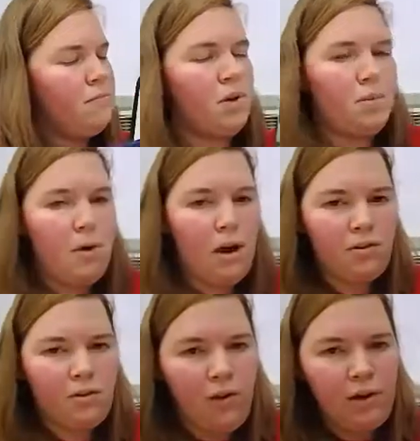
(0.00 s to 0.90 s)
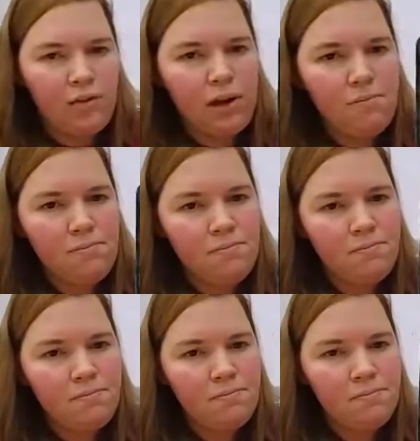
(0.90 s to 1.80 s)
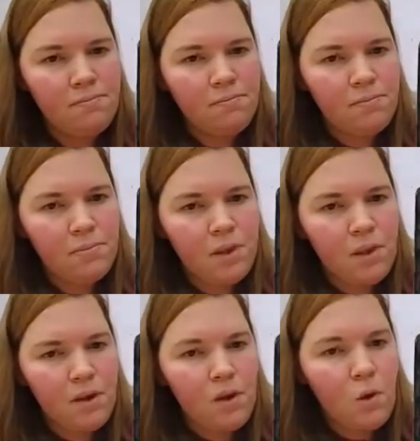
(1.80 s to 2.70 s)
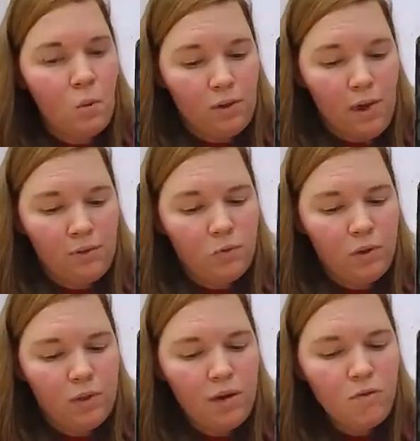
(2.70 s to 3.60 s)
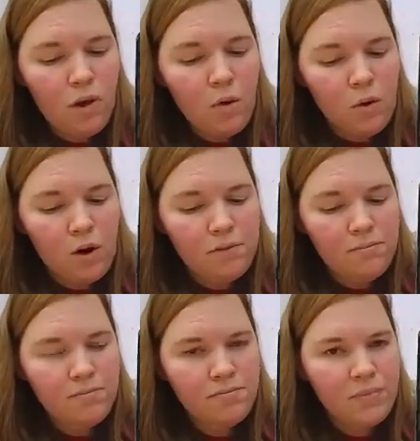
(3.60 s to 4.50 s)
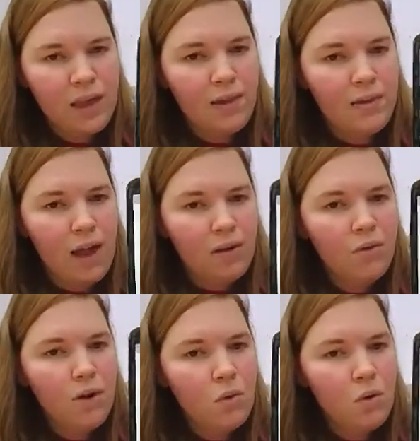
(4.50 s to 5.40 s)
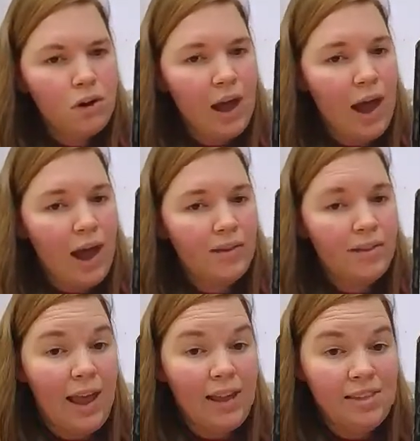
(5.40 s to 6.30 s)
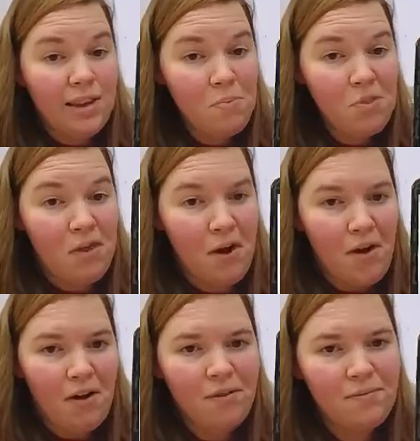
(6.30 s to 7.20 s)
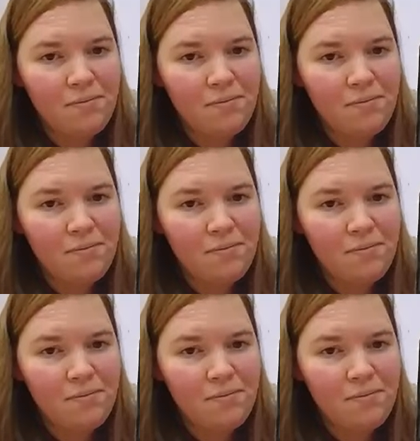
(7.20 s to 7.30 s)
Put a box around it. We're left with a root word, and that root word has a diphthong.